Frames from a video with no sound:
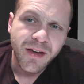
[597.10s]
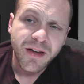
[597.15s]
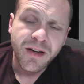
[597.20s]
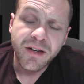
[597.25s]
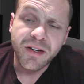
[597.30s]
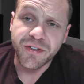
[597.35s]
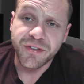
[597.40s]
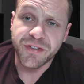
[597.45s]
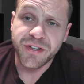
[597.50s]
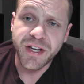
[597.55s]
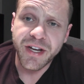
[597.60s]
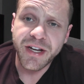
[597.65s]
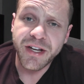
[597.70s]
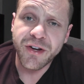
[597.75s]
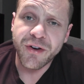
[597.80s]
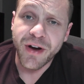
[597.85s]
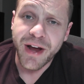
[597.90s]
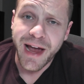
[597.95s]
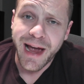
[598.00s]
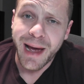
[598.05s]
Because getting
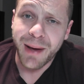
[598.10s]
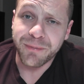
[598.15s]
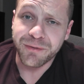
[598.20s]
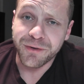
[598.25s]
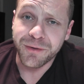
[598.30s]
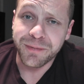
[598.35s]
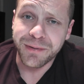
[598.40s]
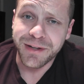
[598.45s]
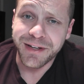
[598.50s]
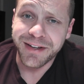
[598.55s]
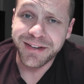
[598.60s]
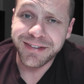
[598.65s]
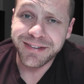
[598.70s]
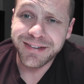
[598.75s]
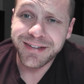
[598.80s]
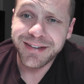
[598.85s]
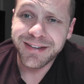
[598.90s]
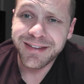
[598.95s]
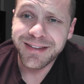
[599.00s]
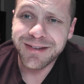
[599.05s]
your abs
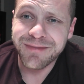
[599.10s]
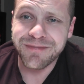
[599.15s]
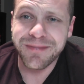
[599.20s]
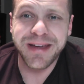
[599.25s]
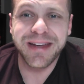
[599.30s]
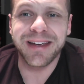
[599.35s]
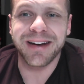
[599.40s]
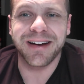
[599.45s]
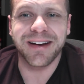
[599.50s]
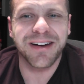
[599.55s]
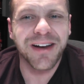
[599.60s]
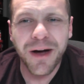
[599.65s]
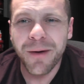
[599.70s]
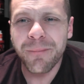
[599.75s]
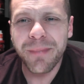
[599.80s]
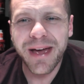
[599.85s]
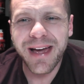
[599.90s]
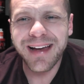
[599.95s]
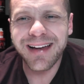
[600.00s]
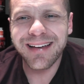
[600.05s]
replaced make it a
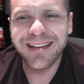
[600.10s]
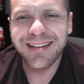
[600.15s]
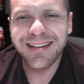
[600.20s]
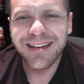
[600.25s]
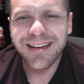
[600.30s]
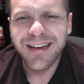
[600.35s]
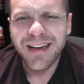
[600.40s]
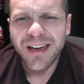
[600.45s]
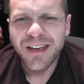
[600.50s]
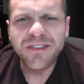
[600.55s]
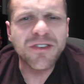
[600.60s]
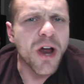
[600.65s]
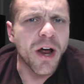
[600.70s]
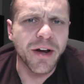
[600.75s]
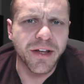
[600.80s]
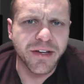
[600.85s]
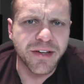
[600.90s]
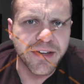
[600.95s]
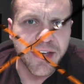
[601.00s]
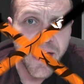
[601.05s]
comeback. It's not a